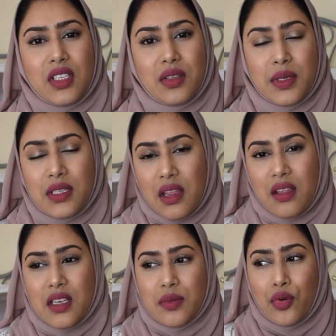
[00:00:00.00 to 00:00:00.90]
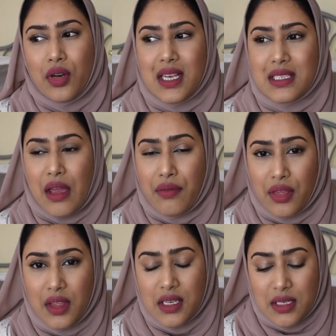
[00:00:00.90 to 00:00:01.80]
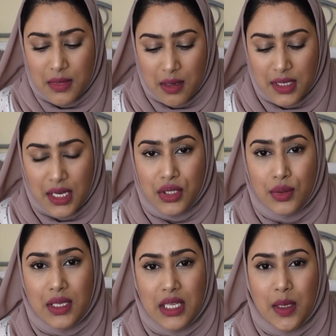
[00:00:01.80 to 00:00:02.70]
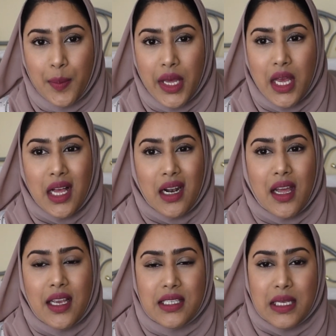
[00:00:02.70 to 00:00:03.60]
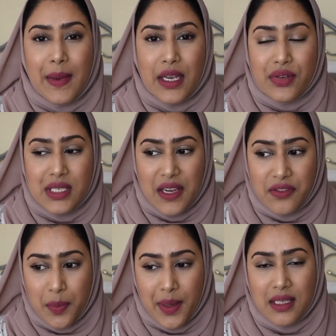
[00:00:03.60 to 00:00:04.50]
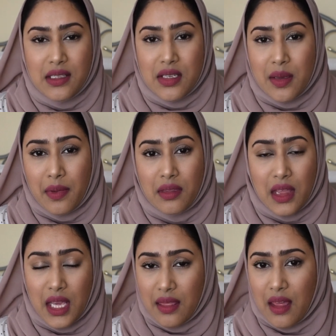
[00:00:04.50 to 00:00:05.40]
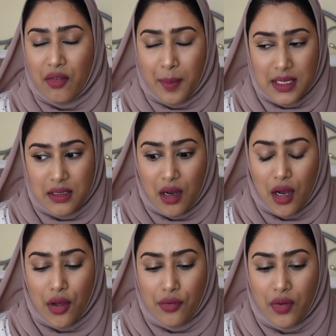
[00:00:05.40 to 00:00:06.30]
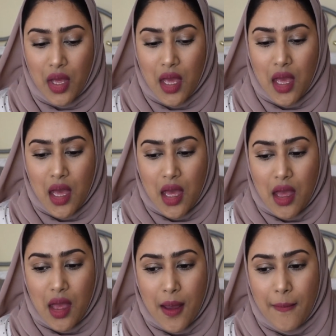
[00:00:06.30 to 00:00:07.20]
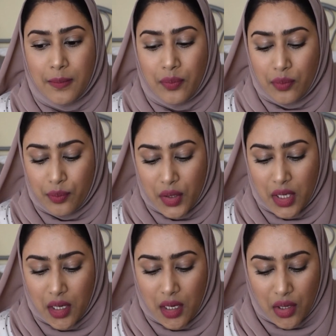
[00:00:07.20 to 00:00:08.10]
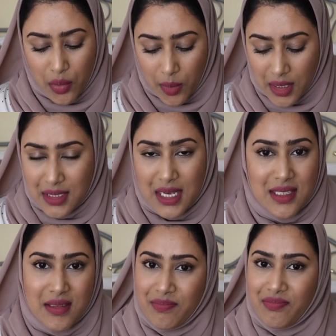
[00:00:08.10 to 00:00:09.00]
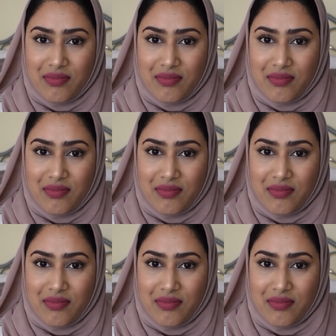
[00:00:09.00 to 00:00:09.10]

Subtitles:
Otherwise, I think that's more or less everything. Sometimes I do keep like some extra safety pins or something in there for my scarf, but otherwise that's